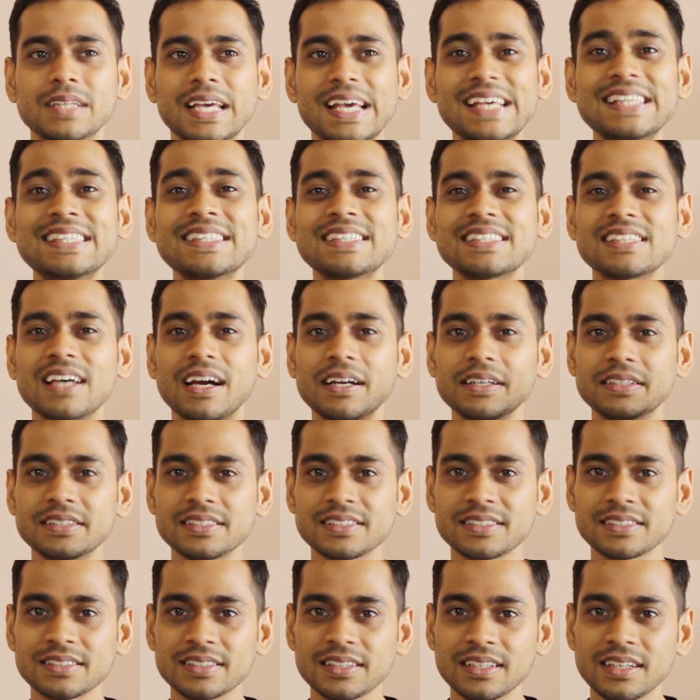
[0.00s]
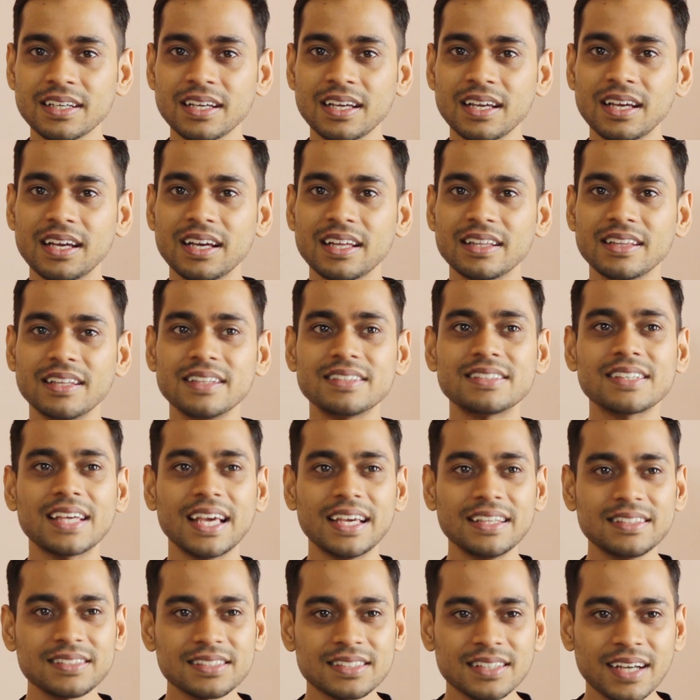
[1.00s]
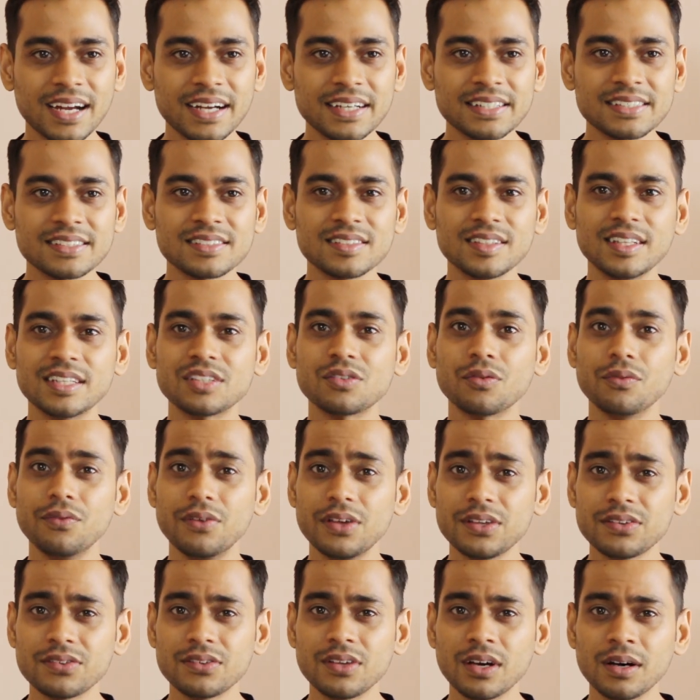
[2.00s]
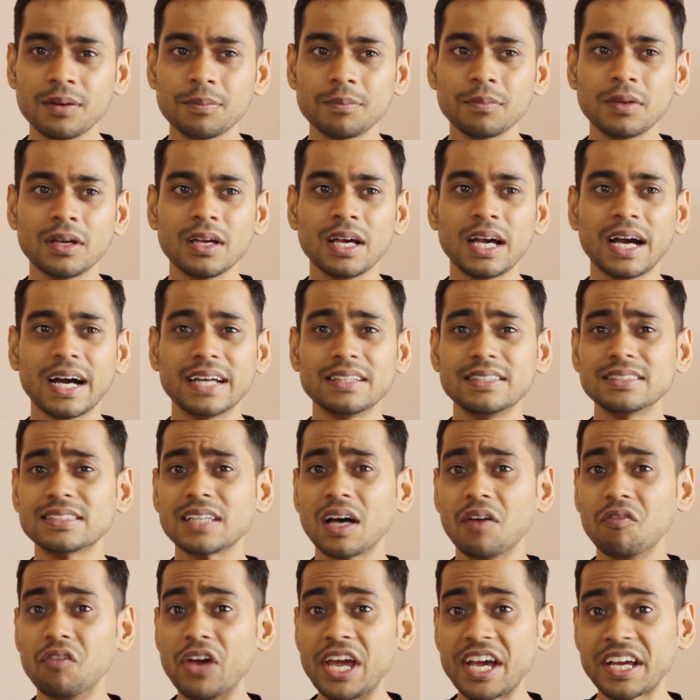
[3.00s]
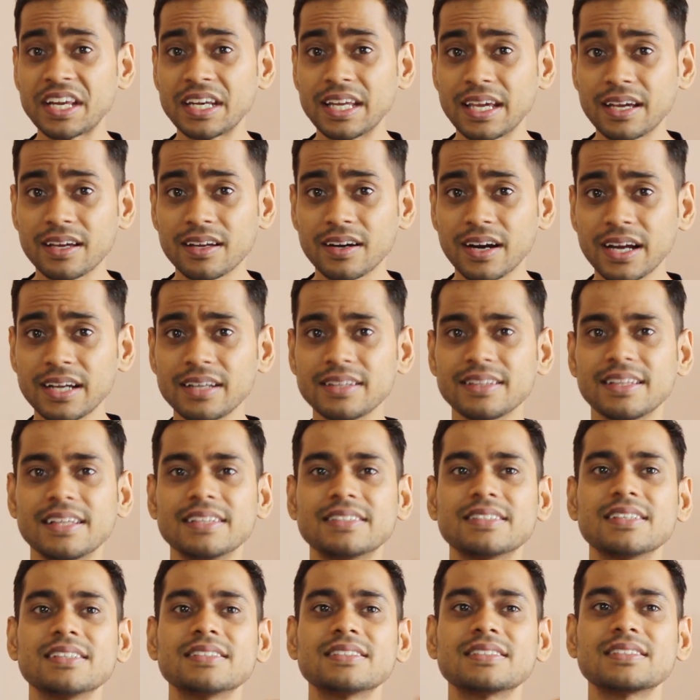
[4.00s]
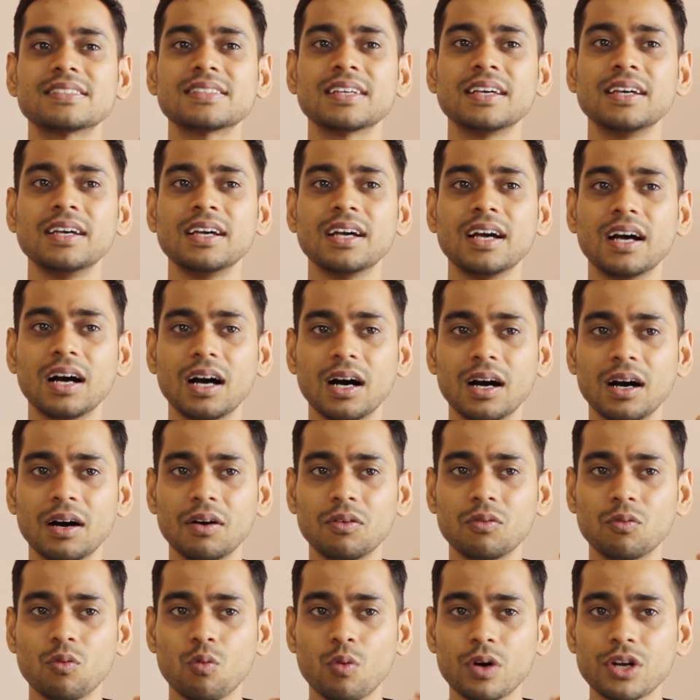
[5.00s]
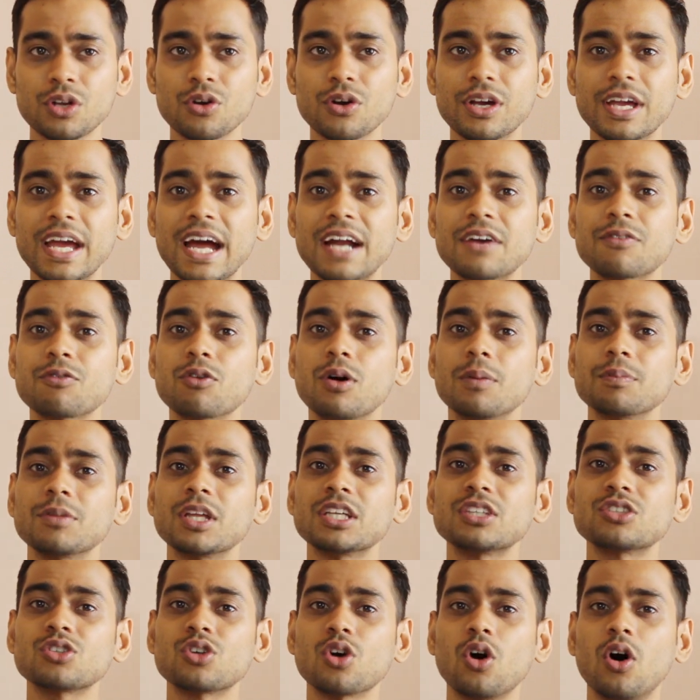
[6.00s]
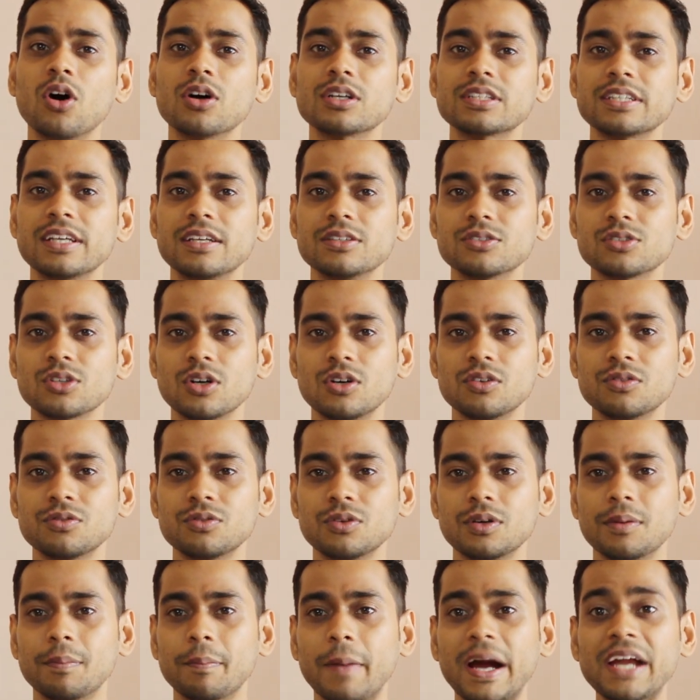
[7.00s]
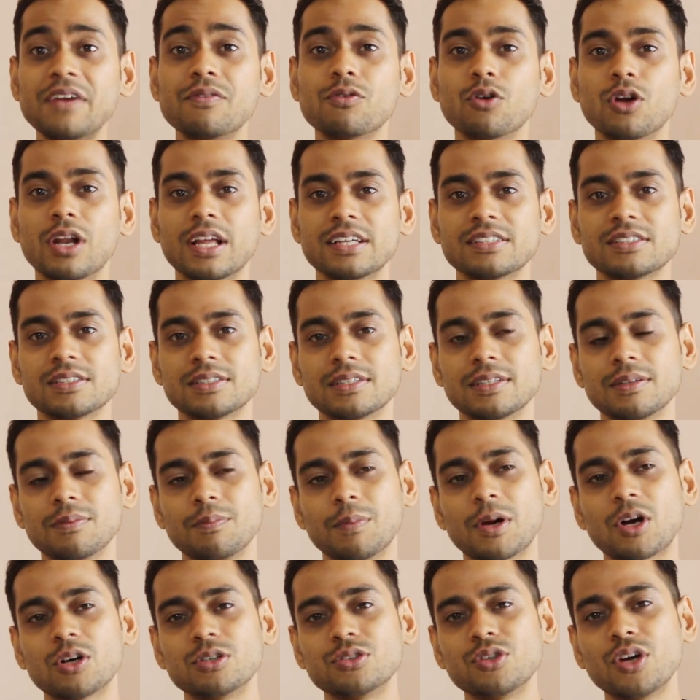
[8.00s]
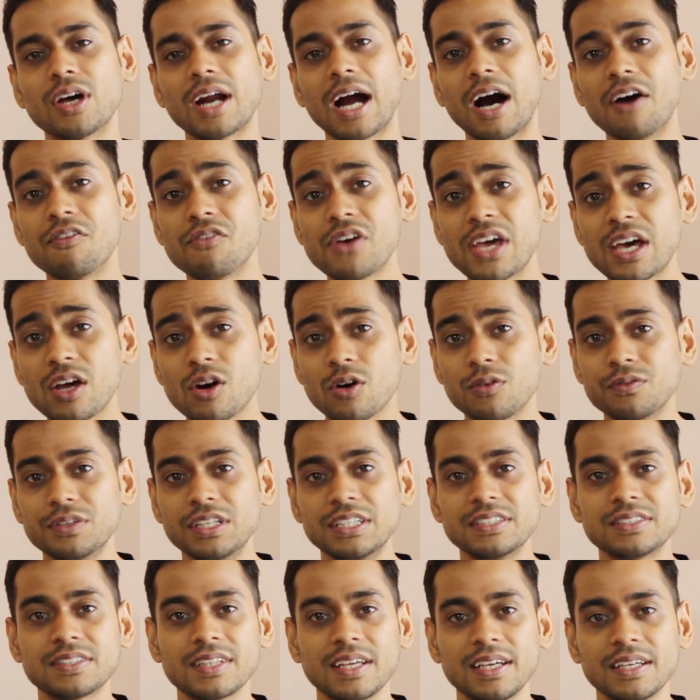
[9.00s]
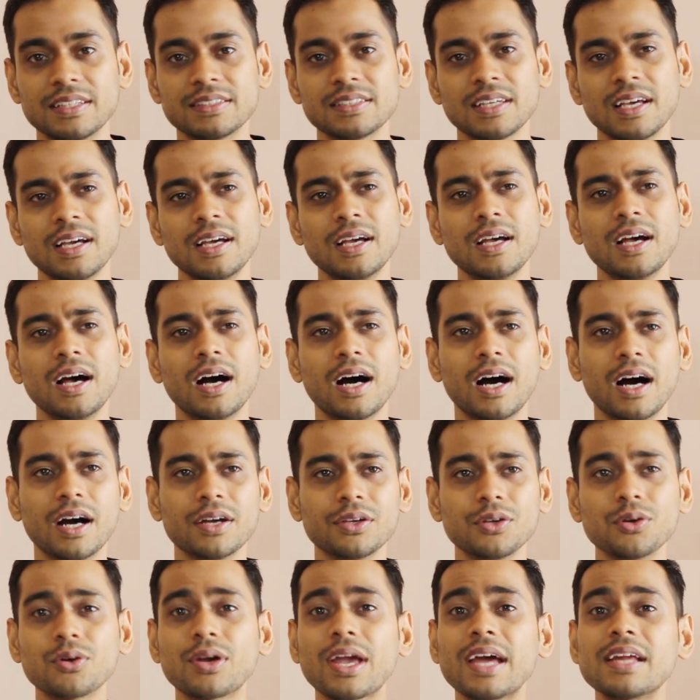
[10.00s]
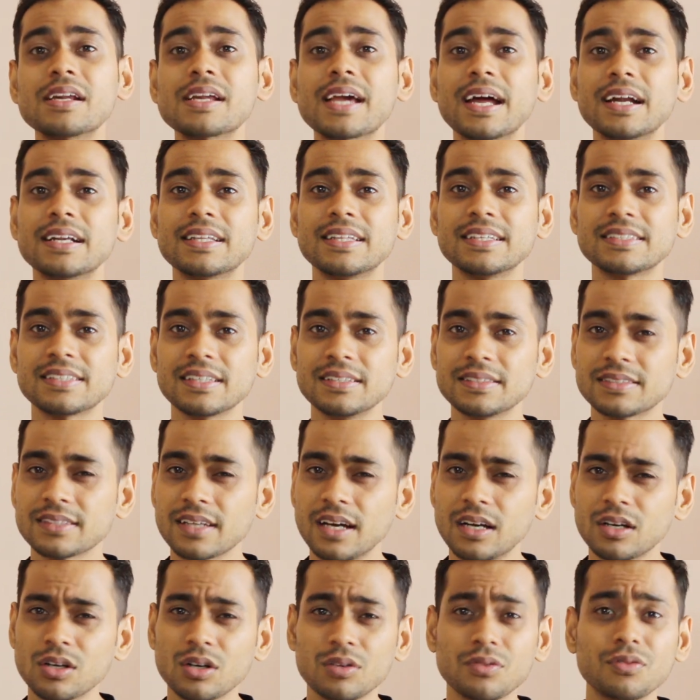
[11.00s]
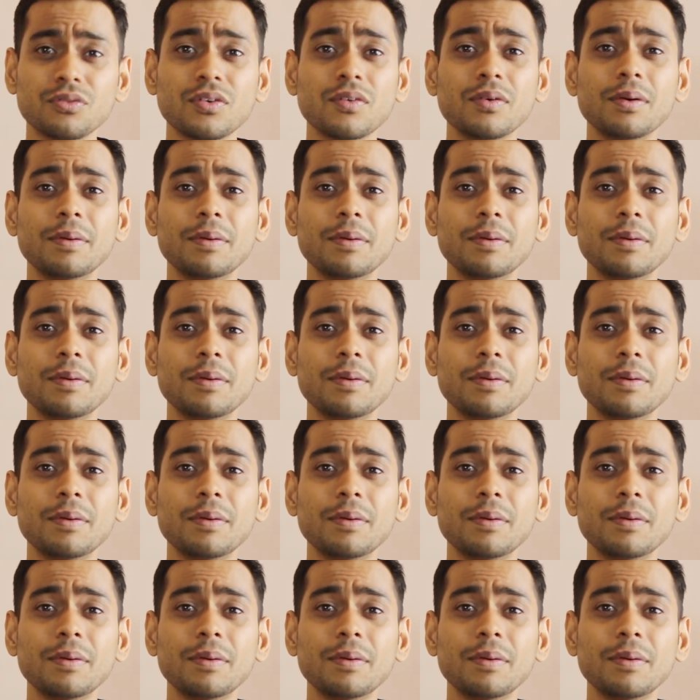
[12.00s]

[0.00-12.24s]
insights, this wisdom, this awakening, right? This is what you get from the strong sense of mindfulness. Because you are aware of these things, you can get this insight of